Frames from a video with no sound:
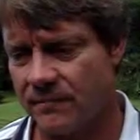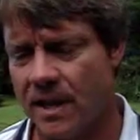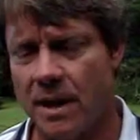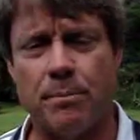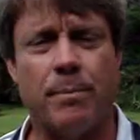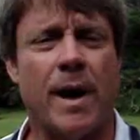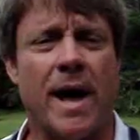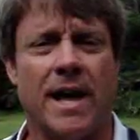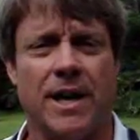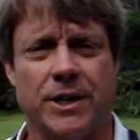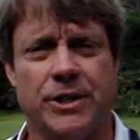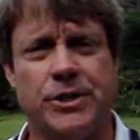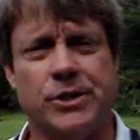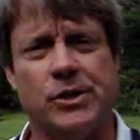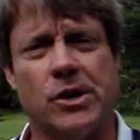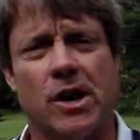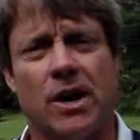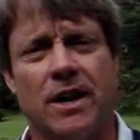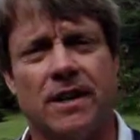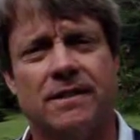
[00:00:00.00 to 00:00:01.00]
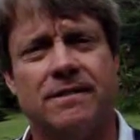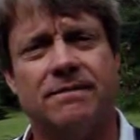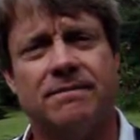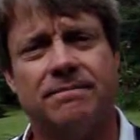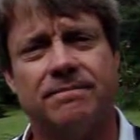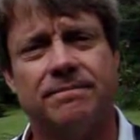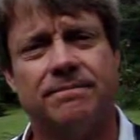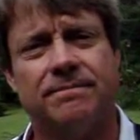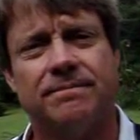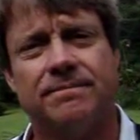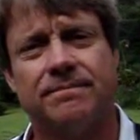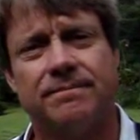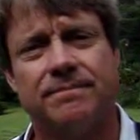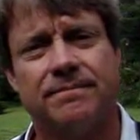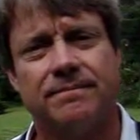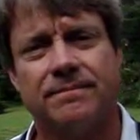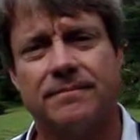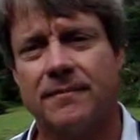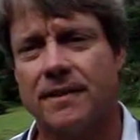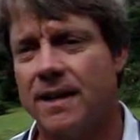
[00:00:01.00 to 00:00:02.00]
They paddle too hard.
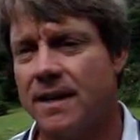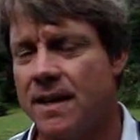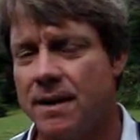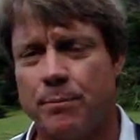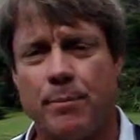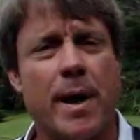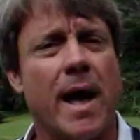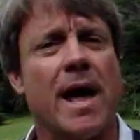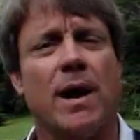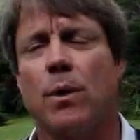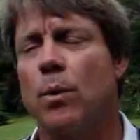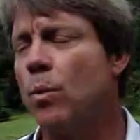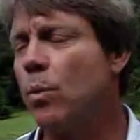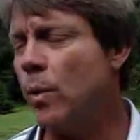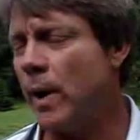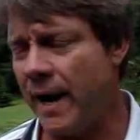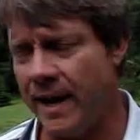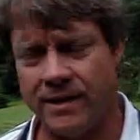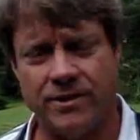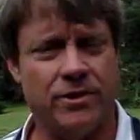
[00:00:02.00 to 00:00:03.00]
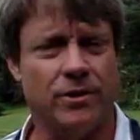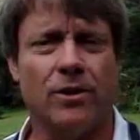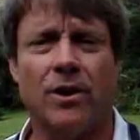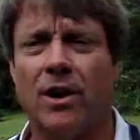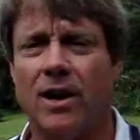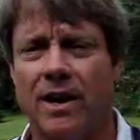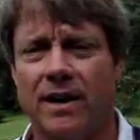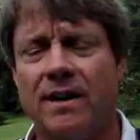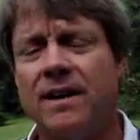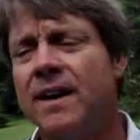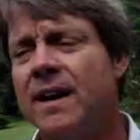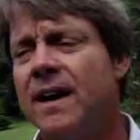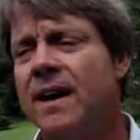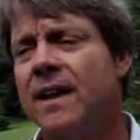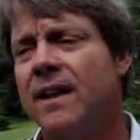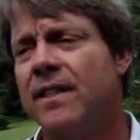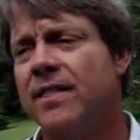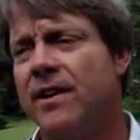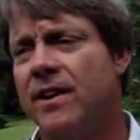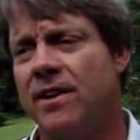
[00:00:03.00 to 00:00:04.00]
Paddle way too hard.
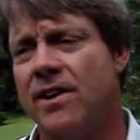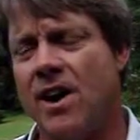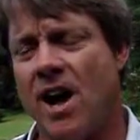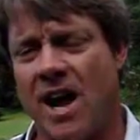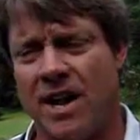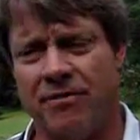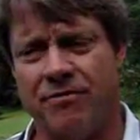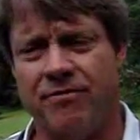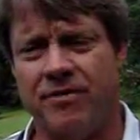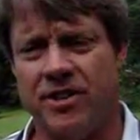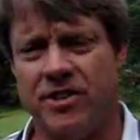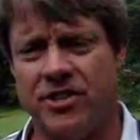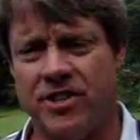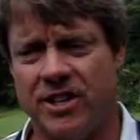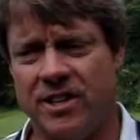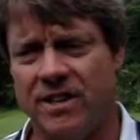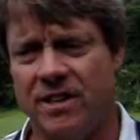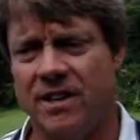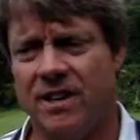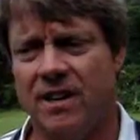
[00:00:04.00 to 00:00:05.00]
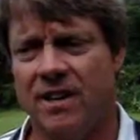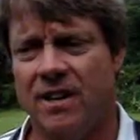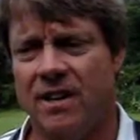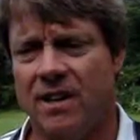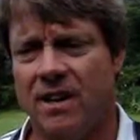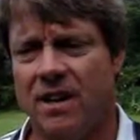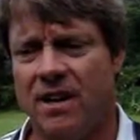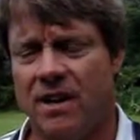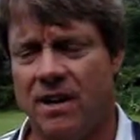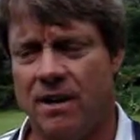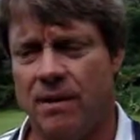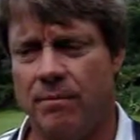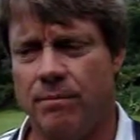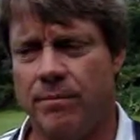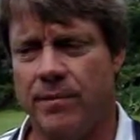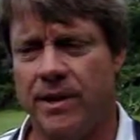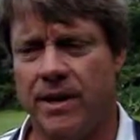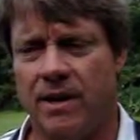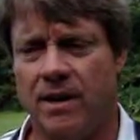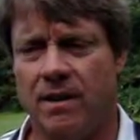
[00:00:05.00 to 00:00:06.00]
They're not efficient.
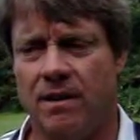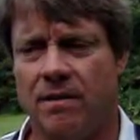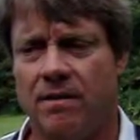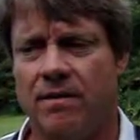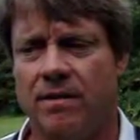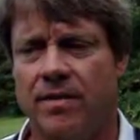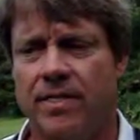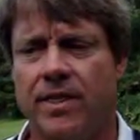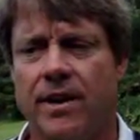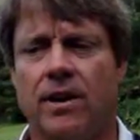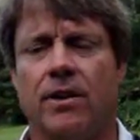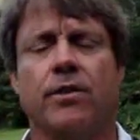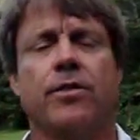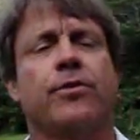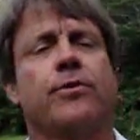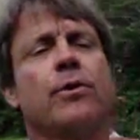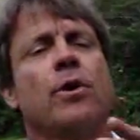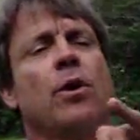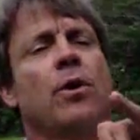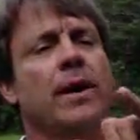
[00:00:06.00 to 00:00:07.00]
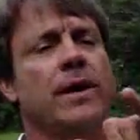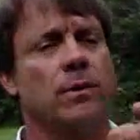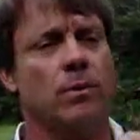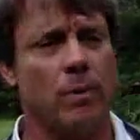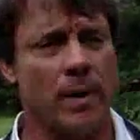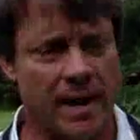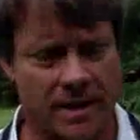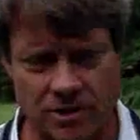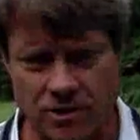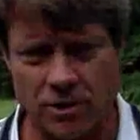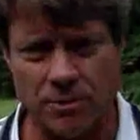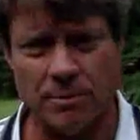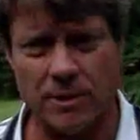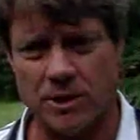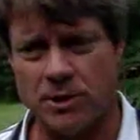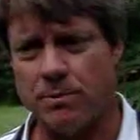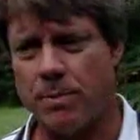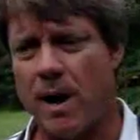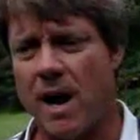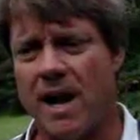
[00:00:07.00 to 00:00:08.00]
They're throwing way too
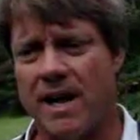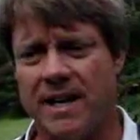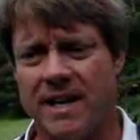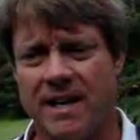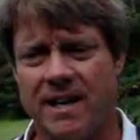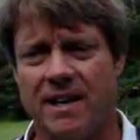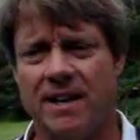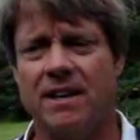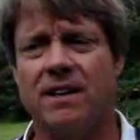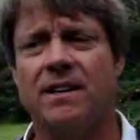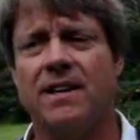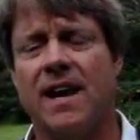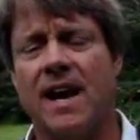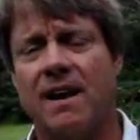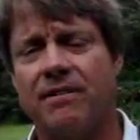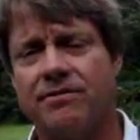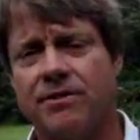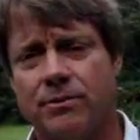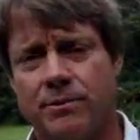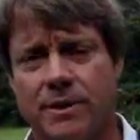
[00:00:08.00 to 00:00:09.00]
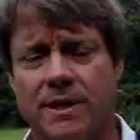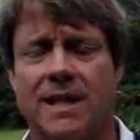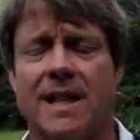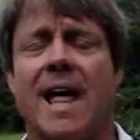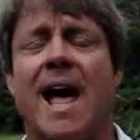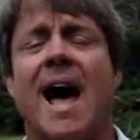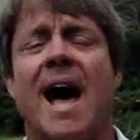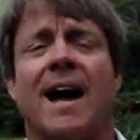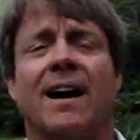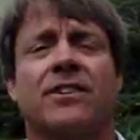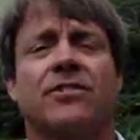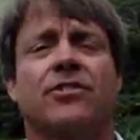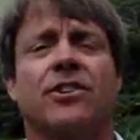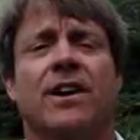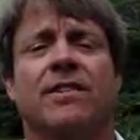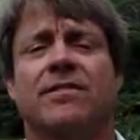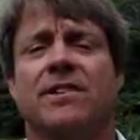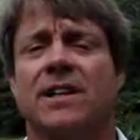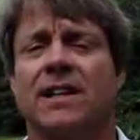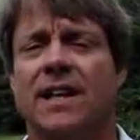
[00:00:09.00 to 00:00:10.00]
much body in it. You have to relax.
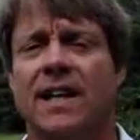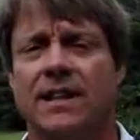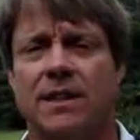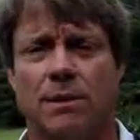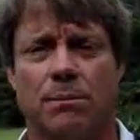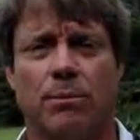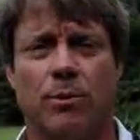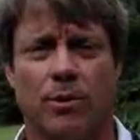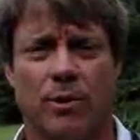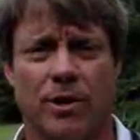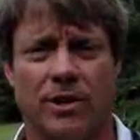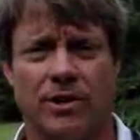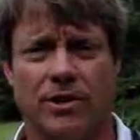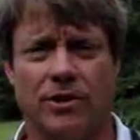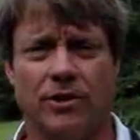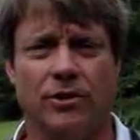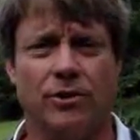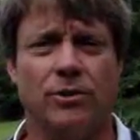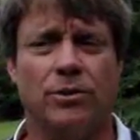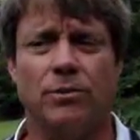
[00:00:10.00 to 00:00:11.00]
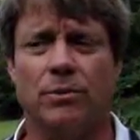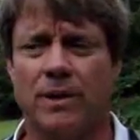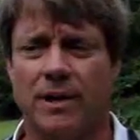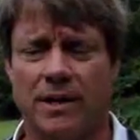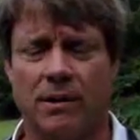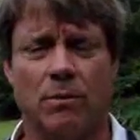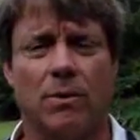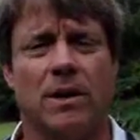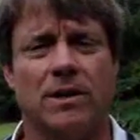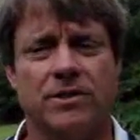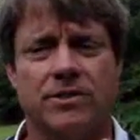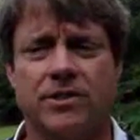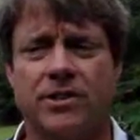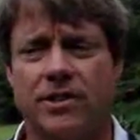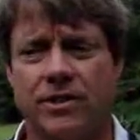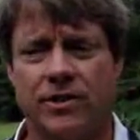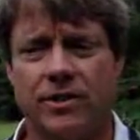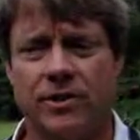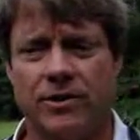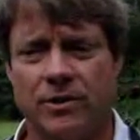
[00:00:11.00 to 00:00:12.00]
You have to let the board do what it wants
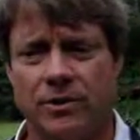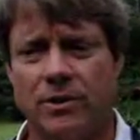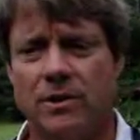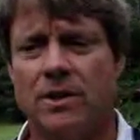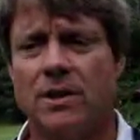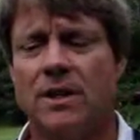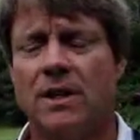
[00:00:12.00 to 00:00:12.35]
to do.